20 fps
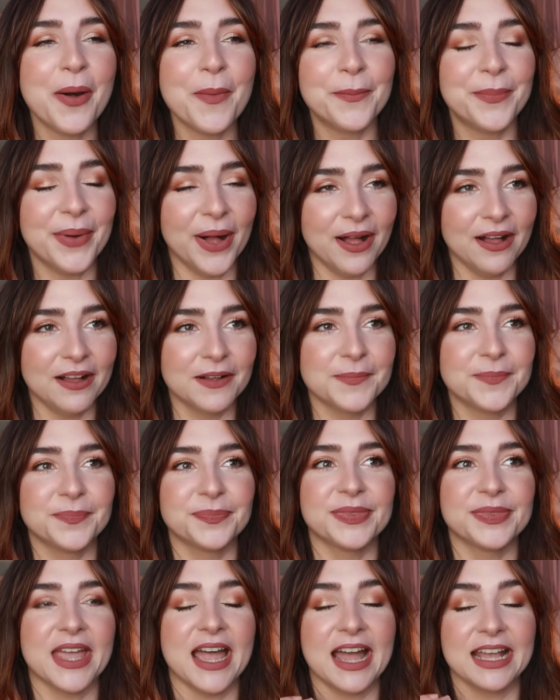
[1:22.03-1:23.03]
But
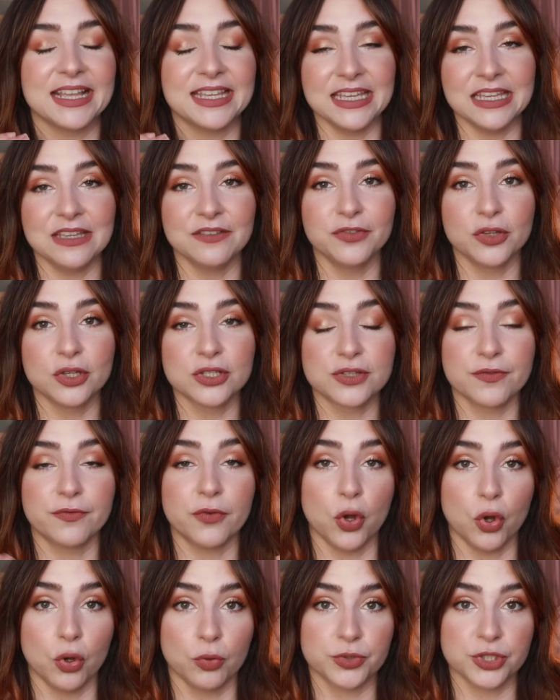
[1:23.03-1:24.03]
I gave lots of
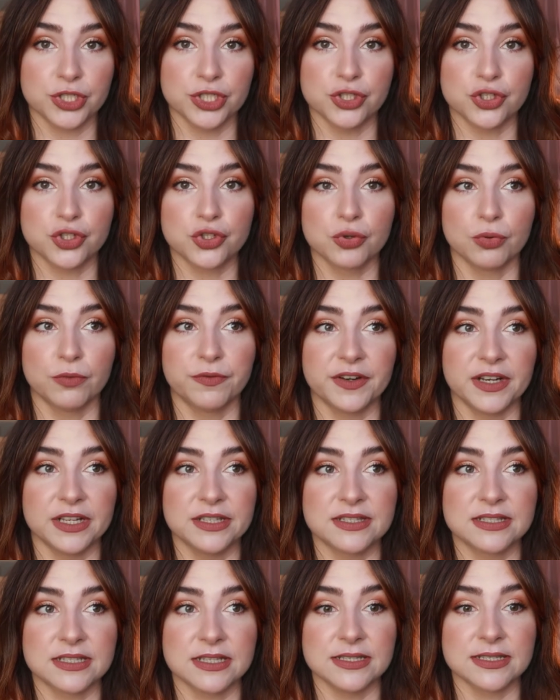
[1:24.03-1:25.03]
options. So for
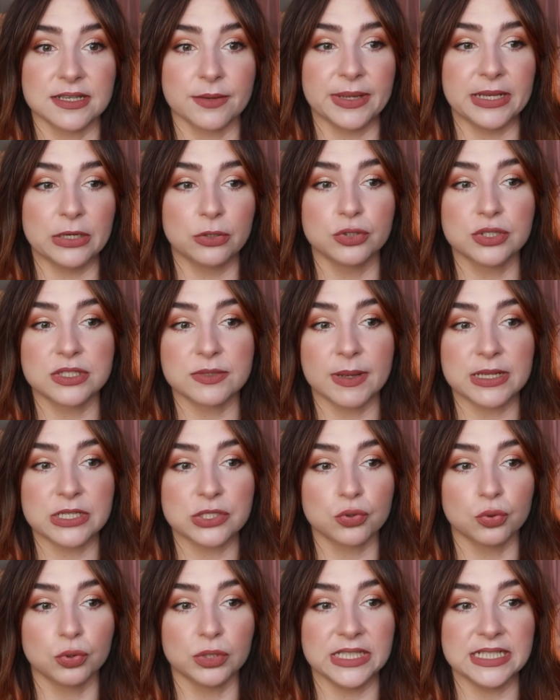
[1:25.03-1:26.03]
instance, I went onto my
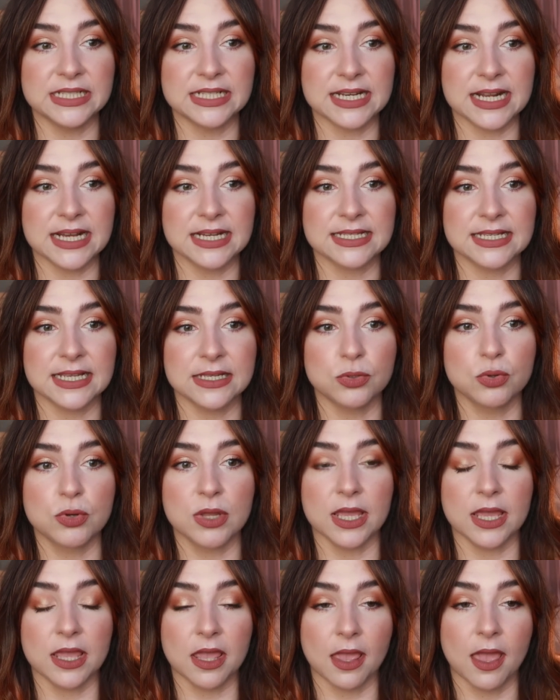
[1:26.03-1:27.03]
stories and I said,
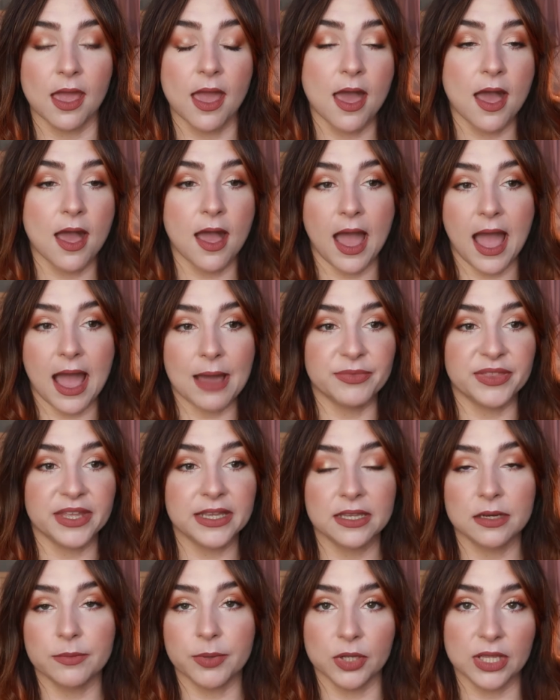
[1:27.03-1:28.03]
okay, I'm
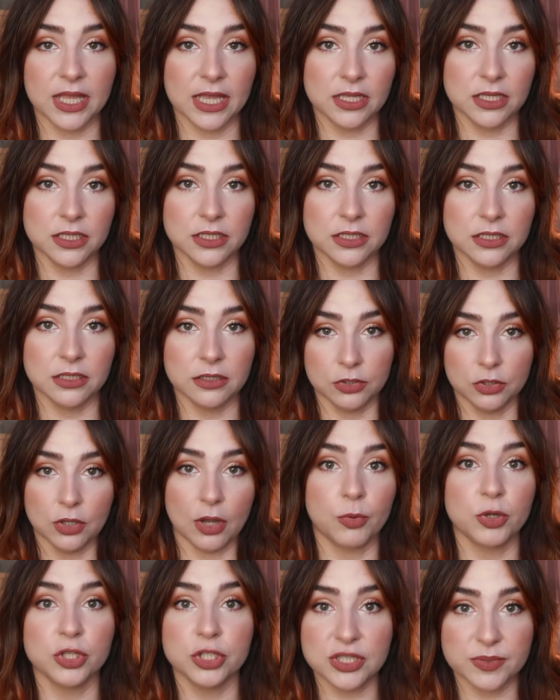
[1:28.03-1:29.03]
thinking about getting, I
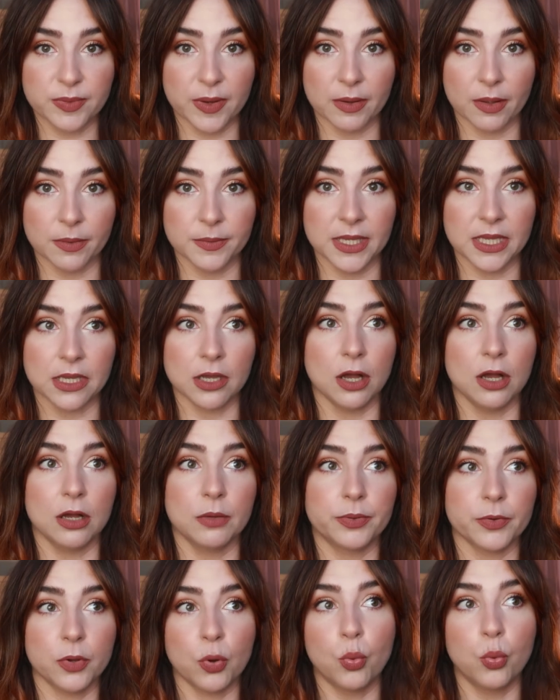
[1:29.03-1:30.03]
want you to pick my
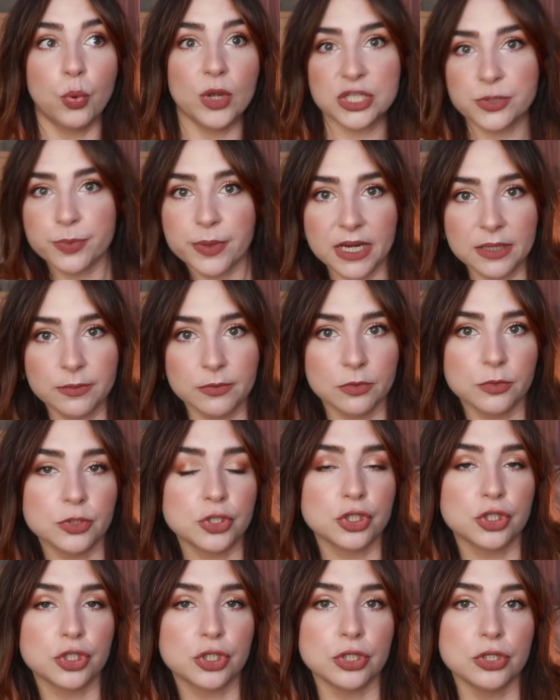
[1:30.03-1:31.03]
makeup. Which primer would
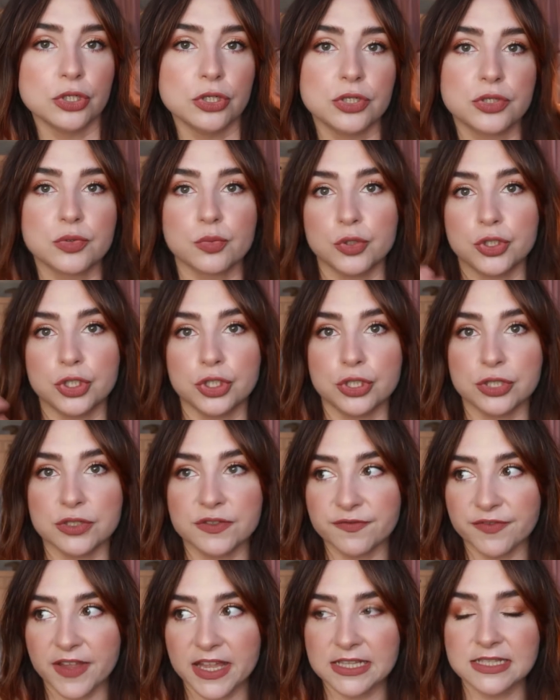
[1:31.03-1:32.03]
you choose? Would you choose
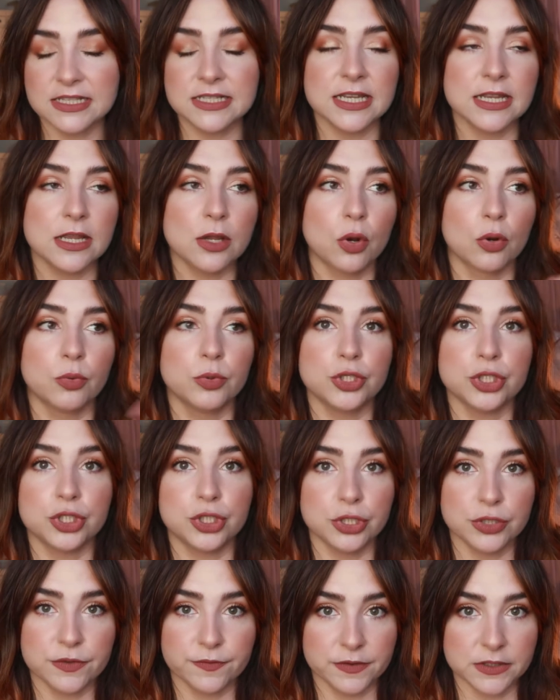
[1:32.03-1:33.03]
Fenty or would you
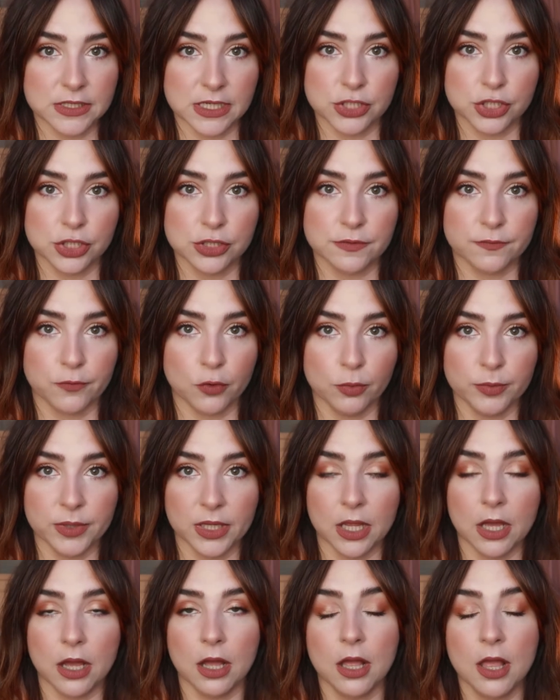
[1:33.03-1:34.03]
choose Physician's
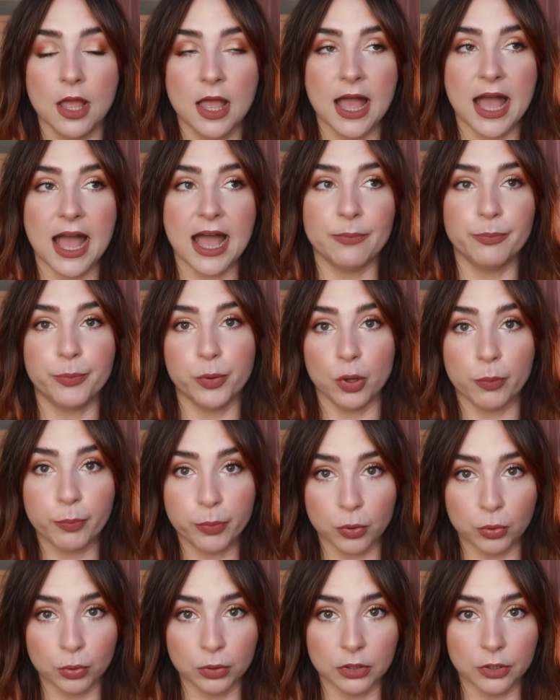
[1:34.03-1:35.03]
Formula? And put a
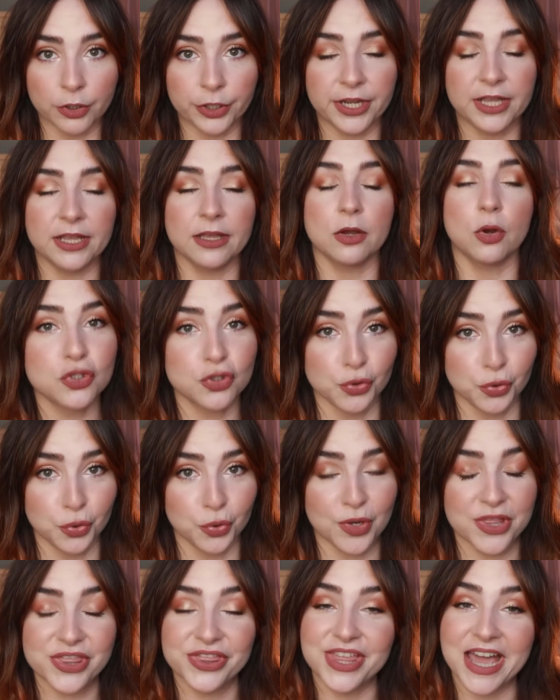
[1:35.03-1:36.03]
poll on it.
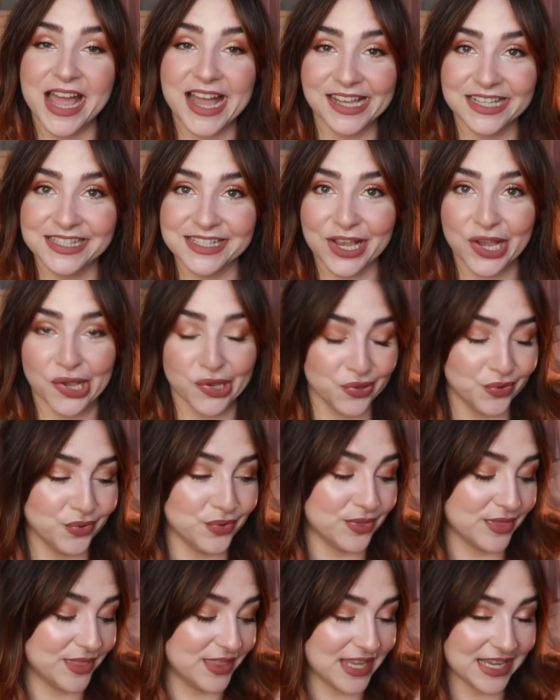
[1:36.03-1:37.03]
So that is how
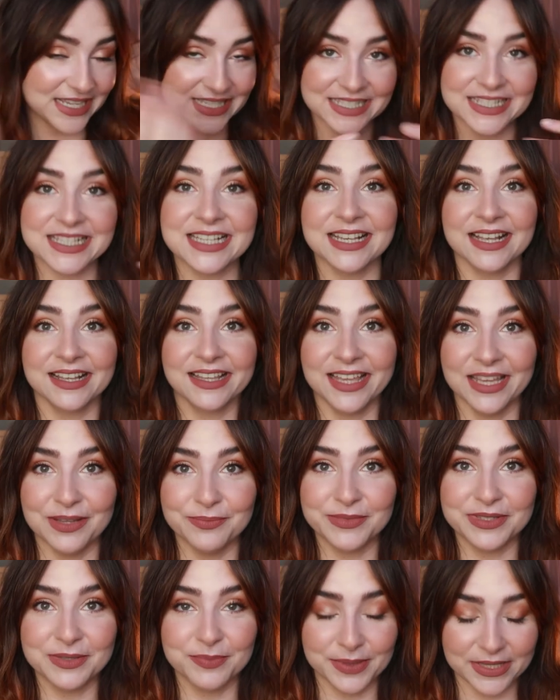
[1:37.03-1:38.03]
this
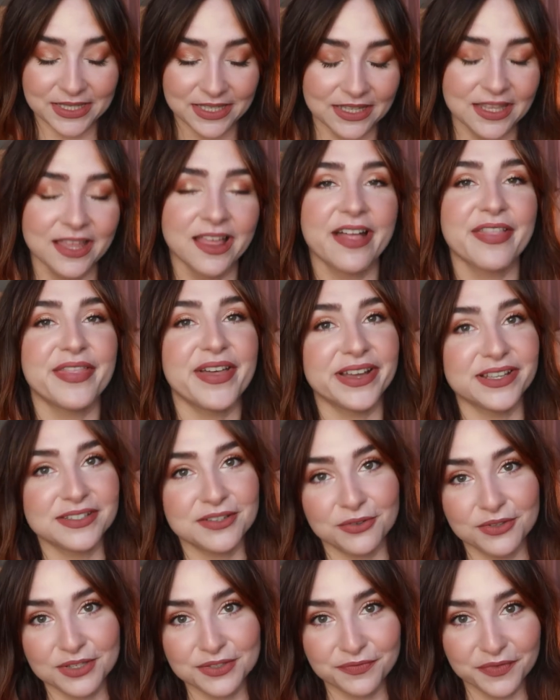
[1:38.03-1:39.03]
came to be. That's
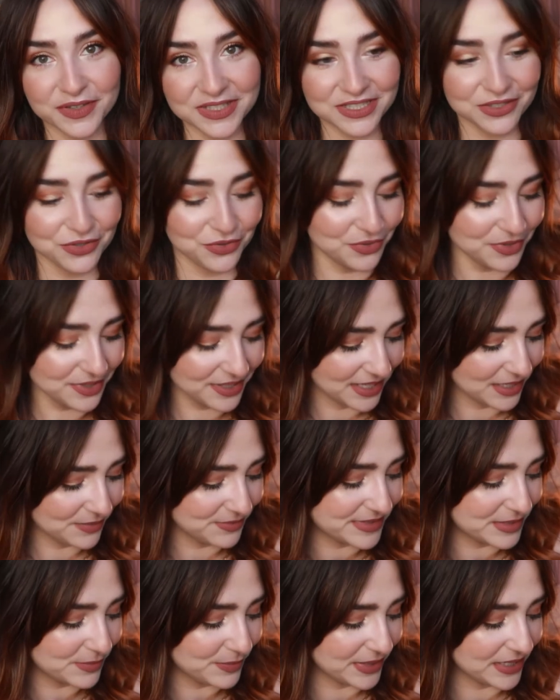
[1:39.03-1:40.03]
how this video came
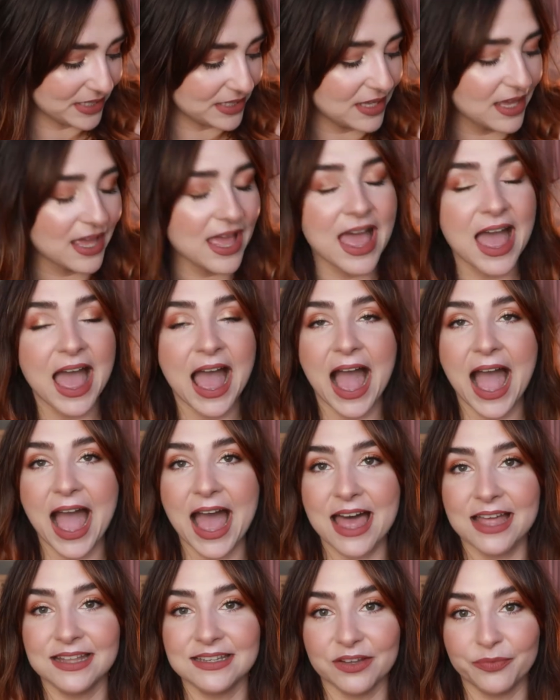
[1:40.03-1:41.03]
to be.
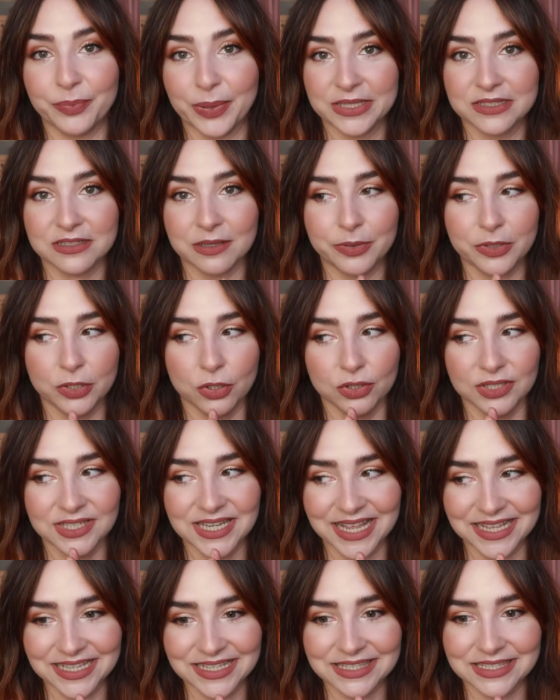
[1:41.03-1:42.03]
And I picked up a lot of
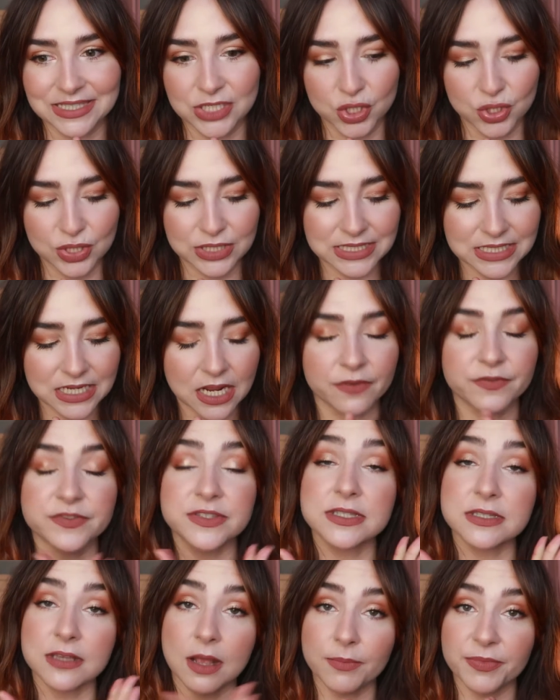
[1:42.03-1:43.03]
nice new stuff.
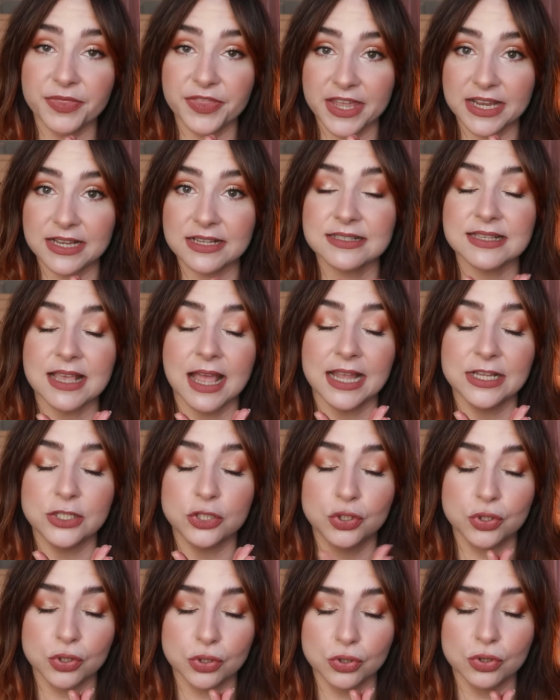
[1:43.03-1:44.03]
Some things I
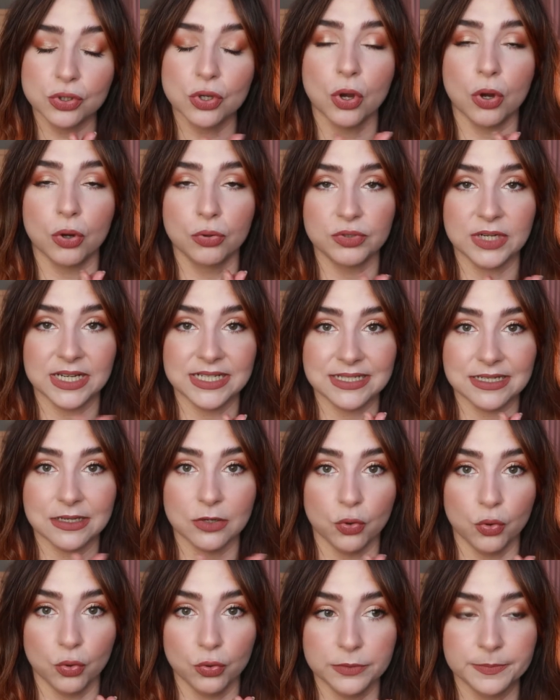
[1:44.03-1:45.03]
do already
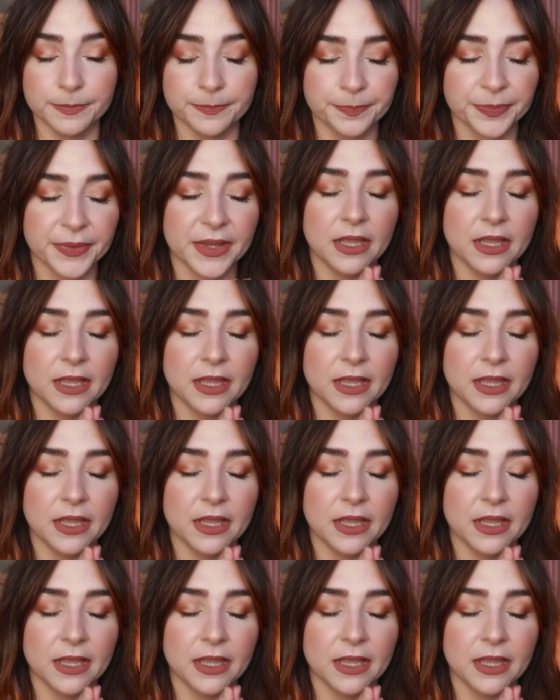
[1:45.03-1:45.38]
own.